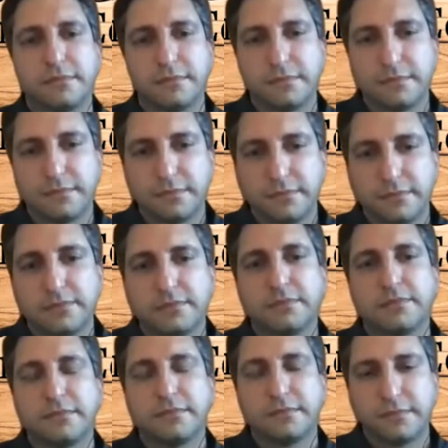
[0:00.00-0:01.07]

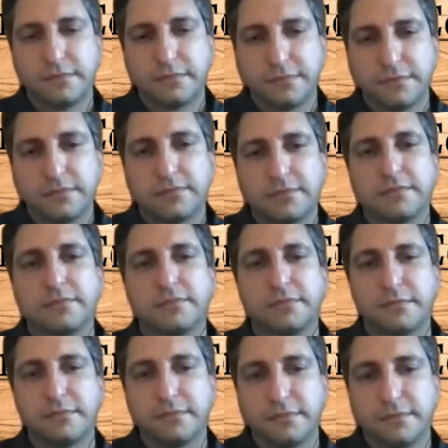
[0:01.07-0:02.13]

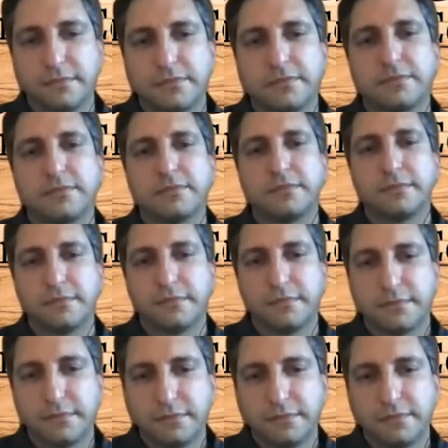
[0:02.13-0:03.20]

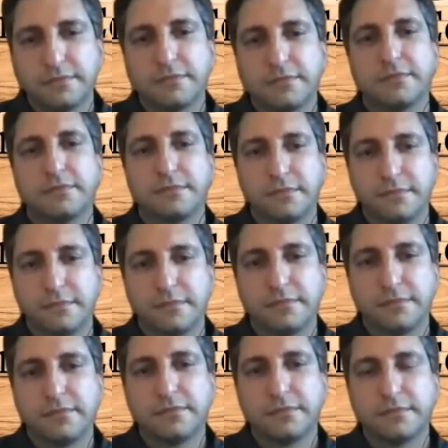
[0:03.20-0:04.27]

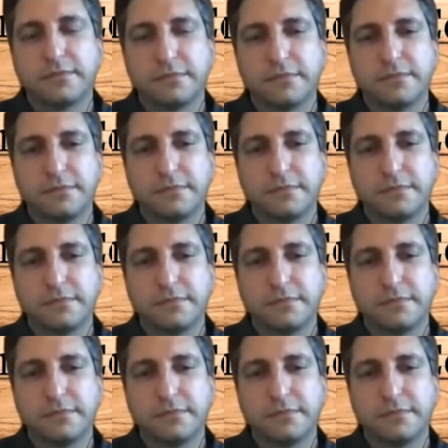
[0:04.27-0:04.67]
(not speaking)